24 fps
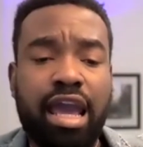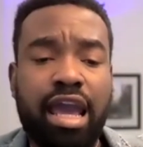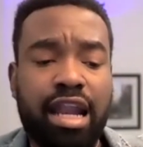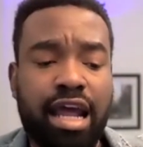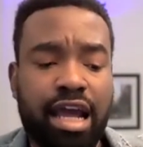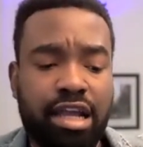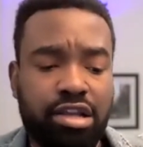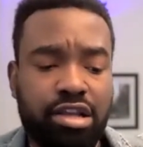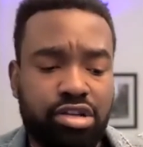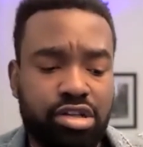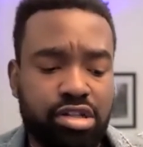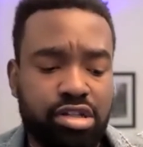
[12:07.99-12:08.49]

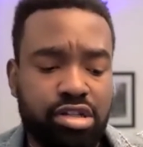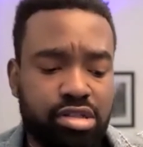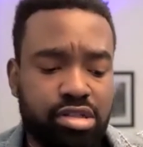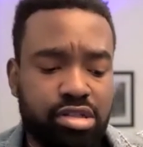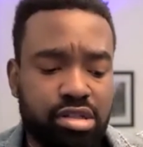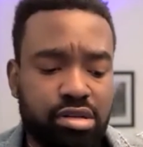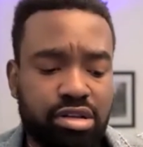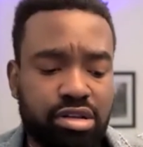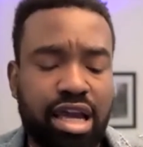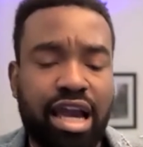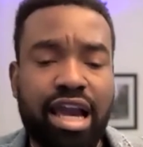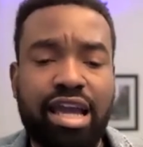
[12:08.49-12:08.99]
and I
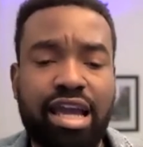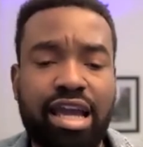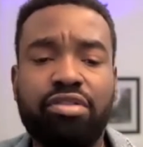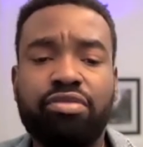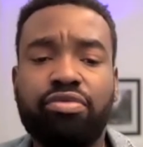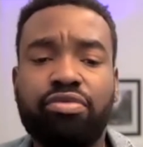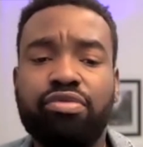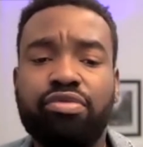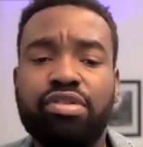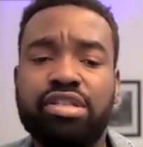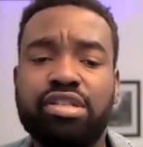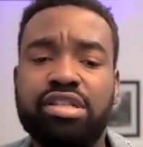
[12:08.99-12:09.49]
just kind
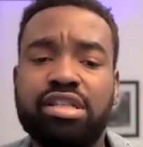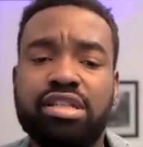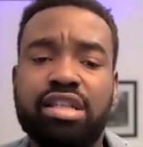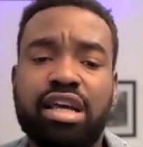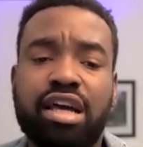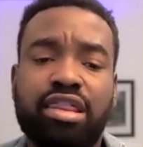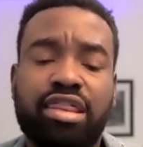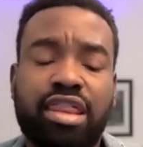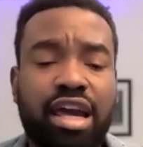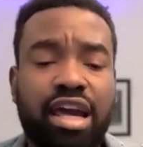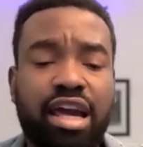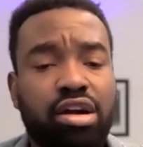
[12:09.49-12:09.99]
of reasoned
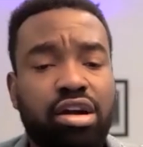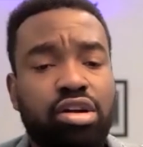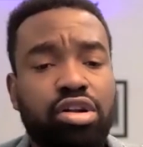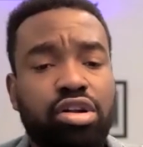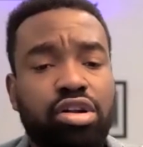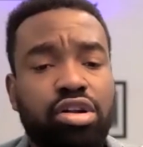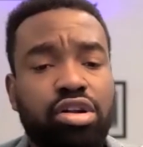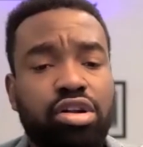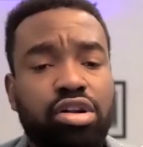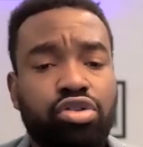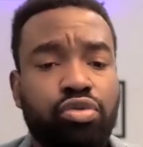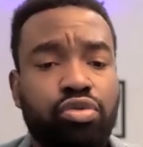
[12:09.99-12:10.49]
that thank
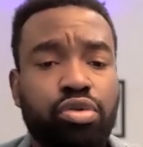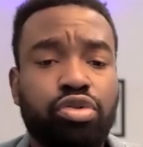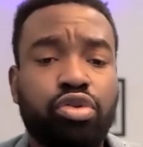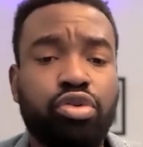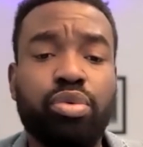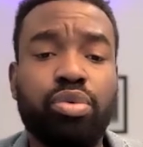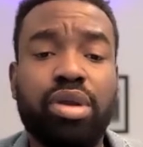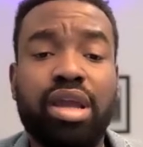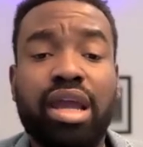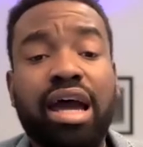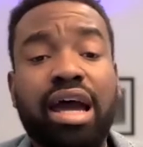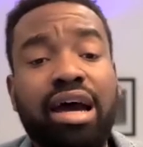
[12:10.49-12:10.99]
God in
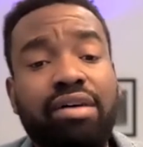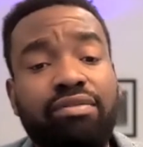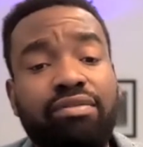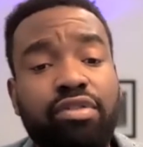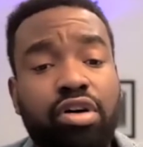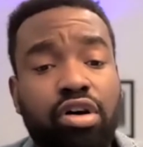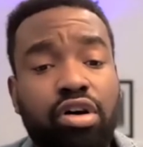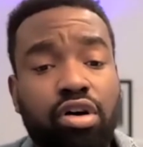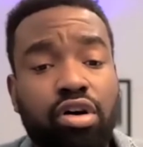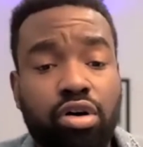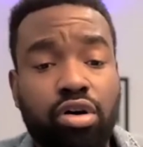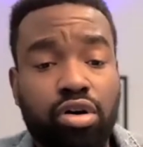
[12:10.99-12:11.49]
Toronto we
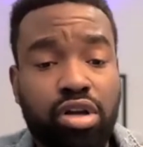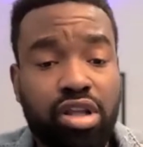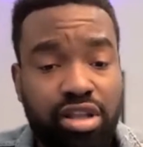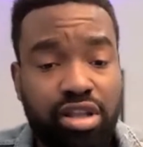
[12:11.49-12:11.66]
have a